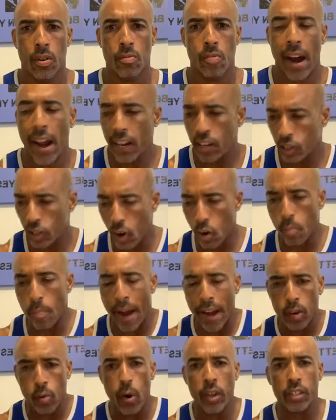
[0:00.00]
right? So
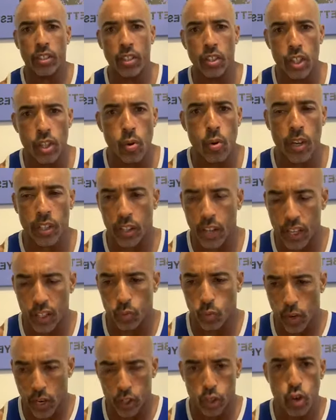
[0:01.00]
my question to you
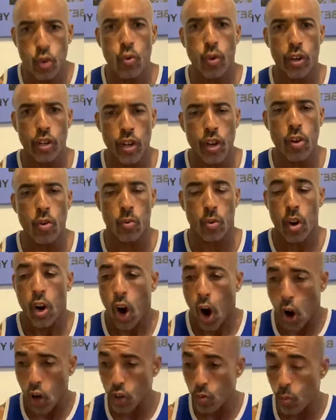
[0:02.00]
is who are you?
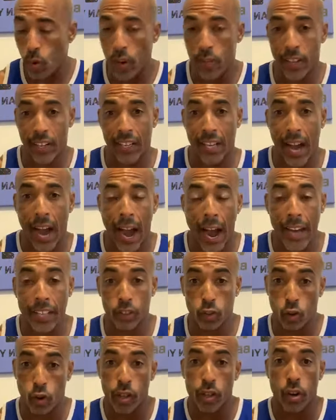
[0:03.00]
Are you one of the
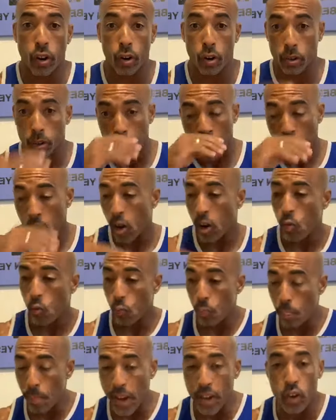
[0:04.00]
guys or girls,
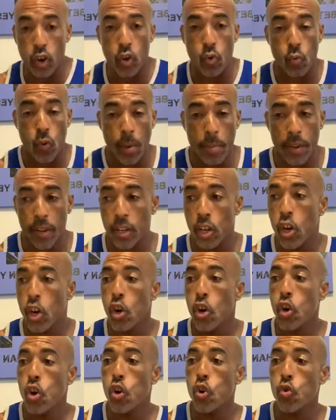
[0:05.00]
men or women,
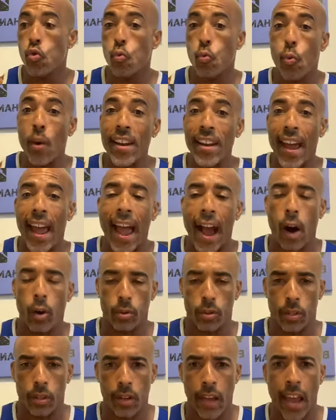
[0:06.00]
who went
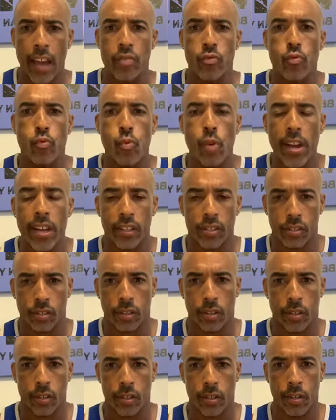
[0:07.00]
out and
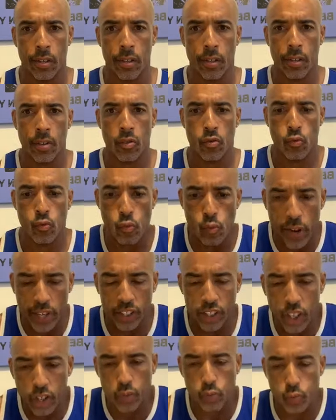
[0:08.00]
risked
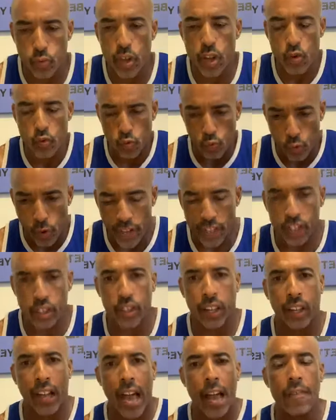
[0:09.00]

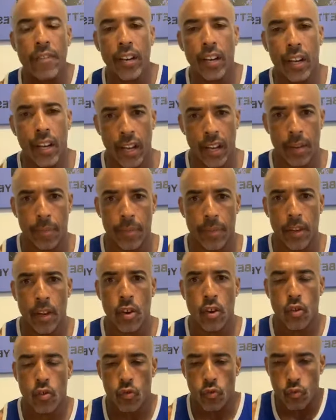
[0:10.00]
life and limb,
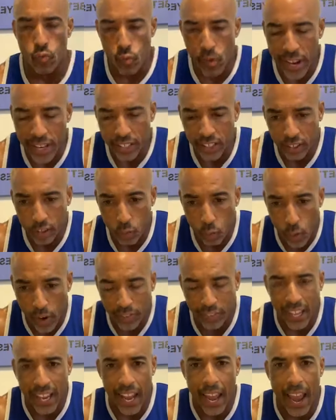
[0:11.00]
risked
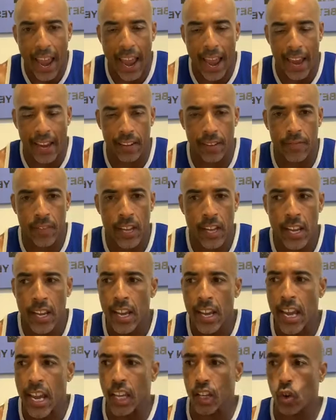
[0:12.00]
what they had
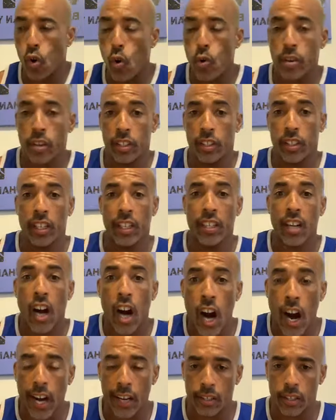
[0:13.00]
in order to
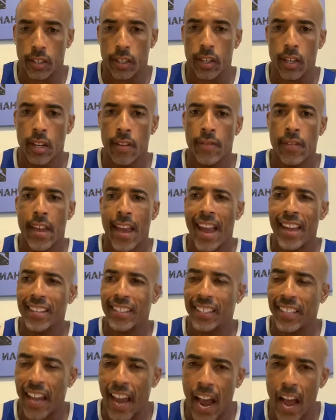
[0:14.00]
hunt
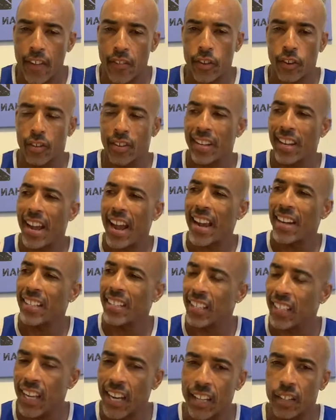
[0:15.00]
and gather
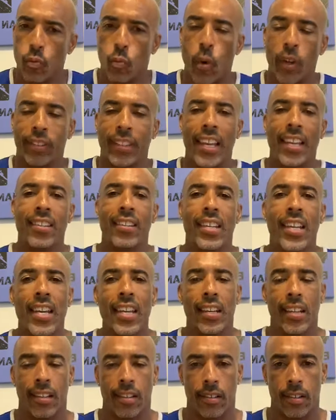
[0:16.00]
and get what they
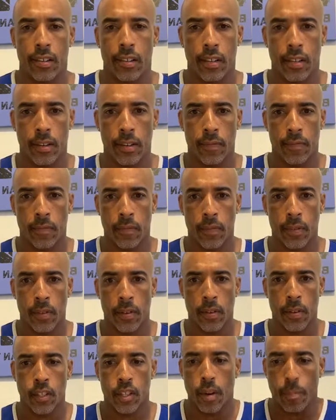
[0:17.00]
needed
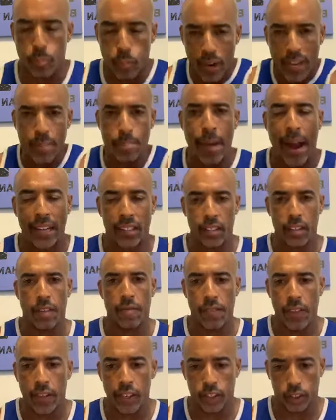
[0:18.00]
to bring back to the
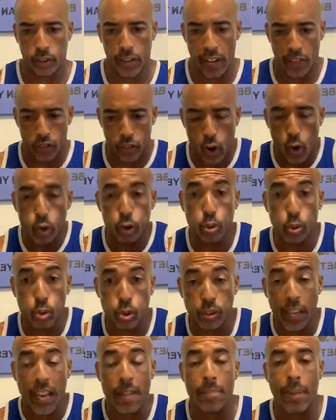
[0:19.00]
village so that those who
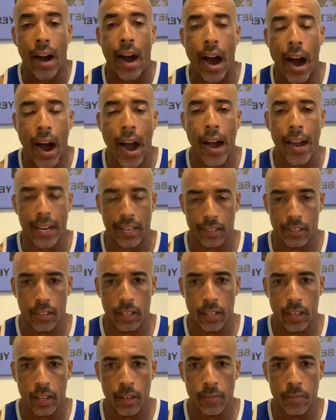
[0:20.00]
stayed behind
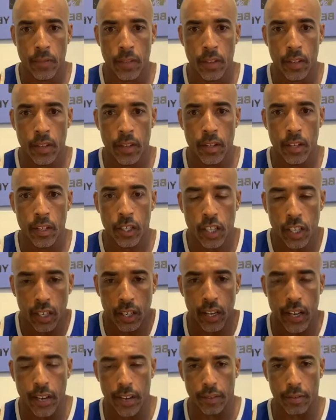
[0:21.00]
could
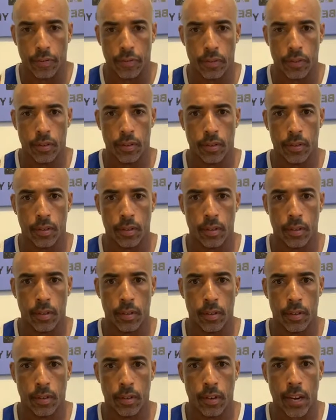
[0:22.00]
live
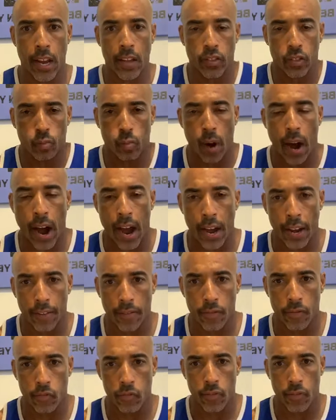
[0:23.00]
and thrive